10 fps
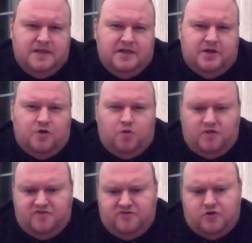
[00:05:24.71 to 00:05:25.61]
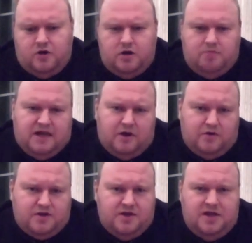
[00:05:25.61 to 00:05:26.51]
Once you talk
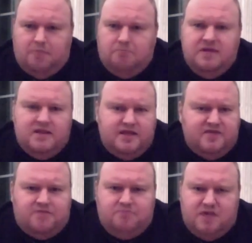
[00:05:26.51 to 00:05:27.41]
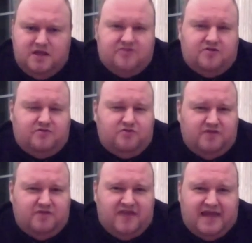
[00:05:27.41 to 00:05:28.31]
about millions and millions of
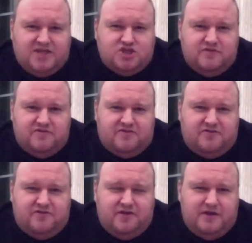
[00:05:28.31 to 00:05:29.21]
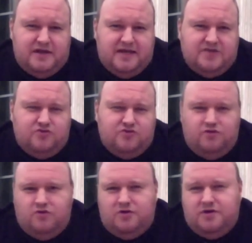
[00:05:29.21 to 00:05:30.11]
transactions linked
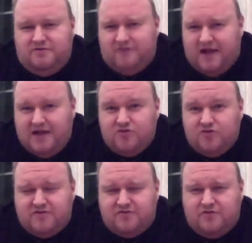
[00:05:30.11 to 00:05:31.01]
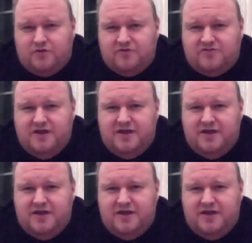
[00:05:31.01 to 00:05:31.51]
to file transfers,